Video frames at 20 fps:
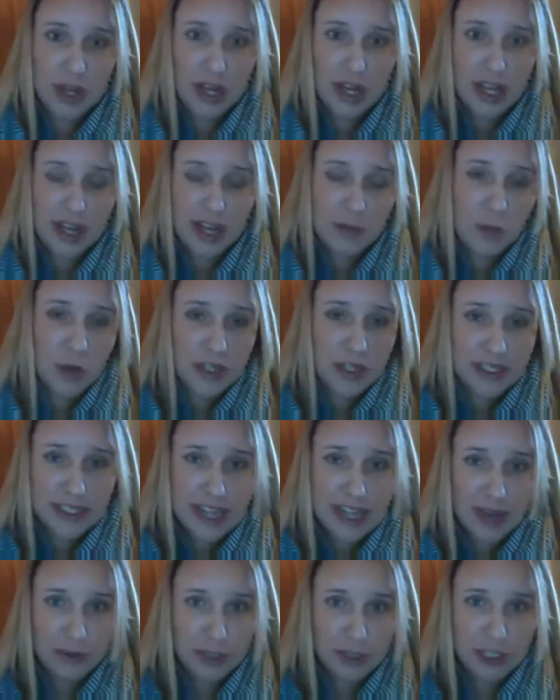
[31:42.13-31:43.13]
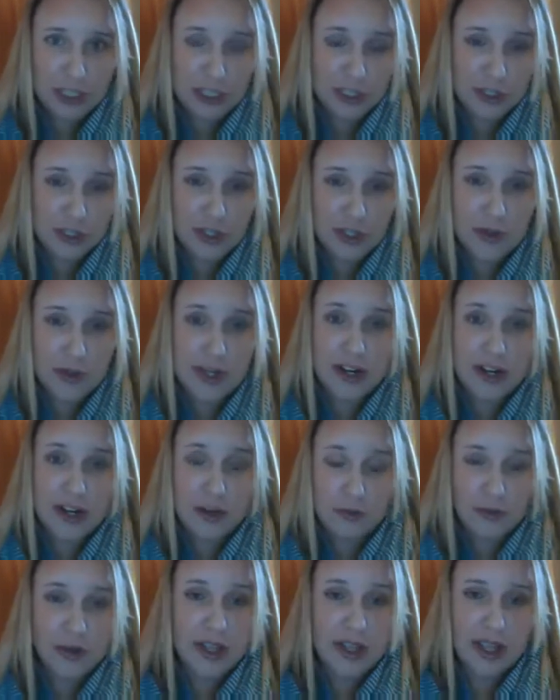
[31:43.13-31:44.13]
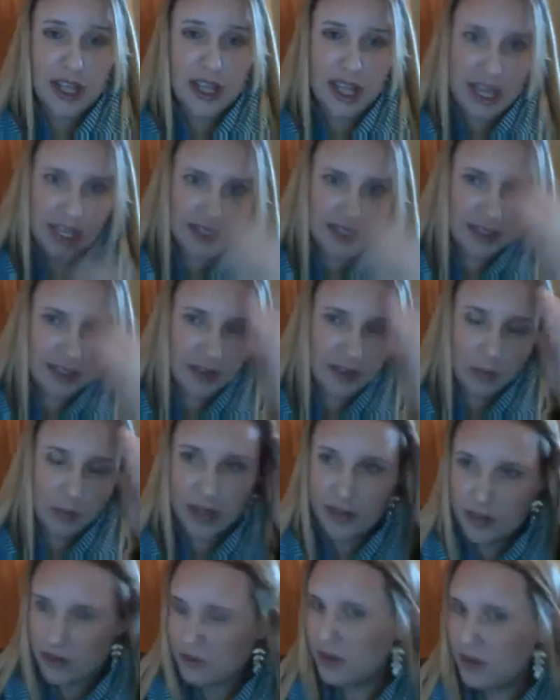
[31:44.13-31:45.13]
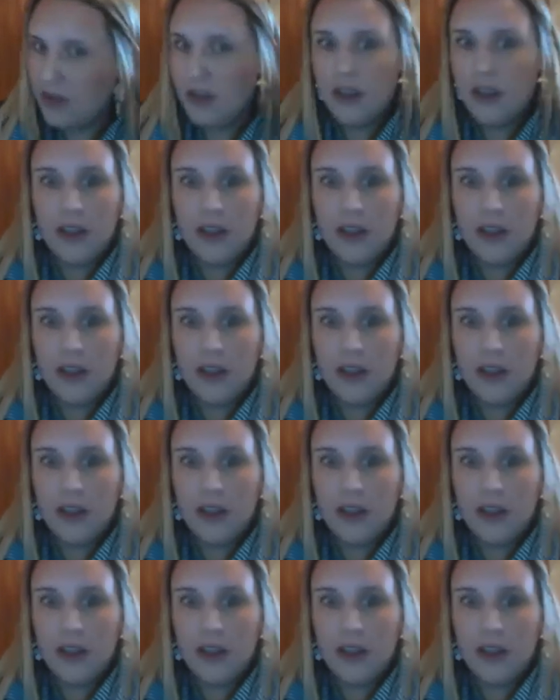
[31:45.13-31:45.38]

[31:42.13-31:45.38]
and more established in your career, it really is one of the